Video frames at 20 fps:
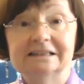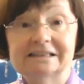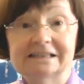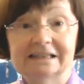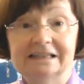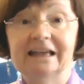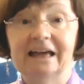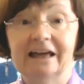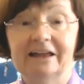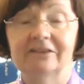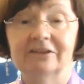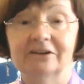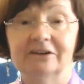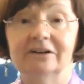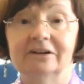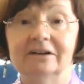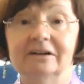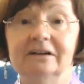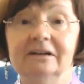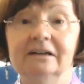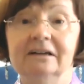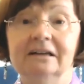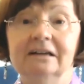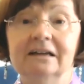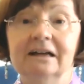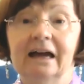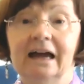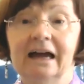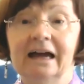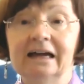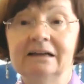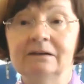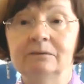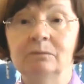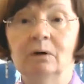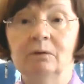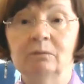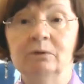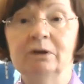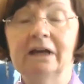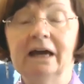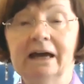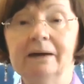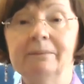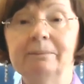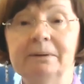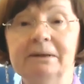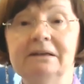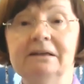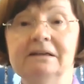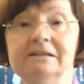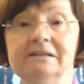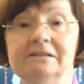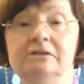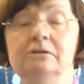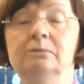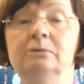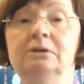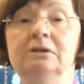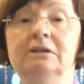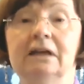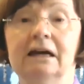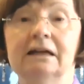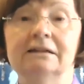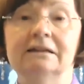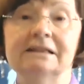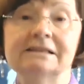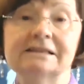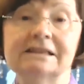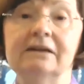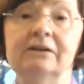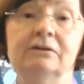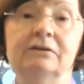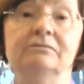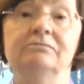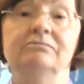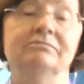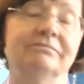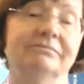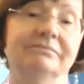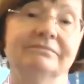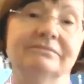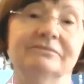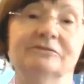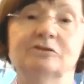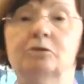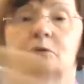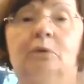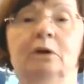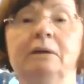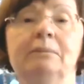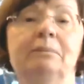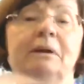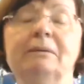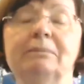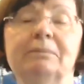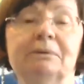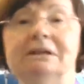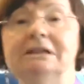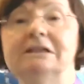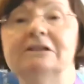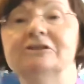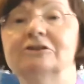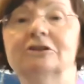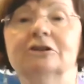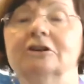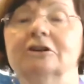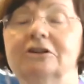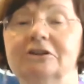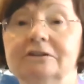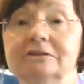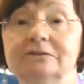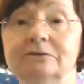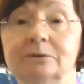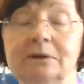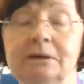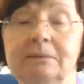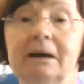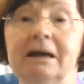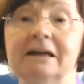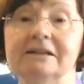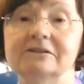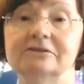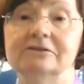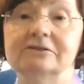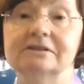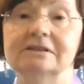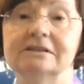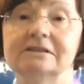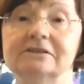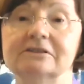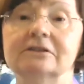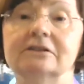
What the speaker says: together. And what would happen is you would get, let's say you had 20 people in a circle, 20 masters in a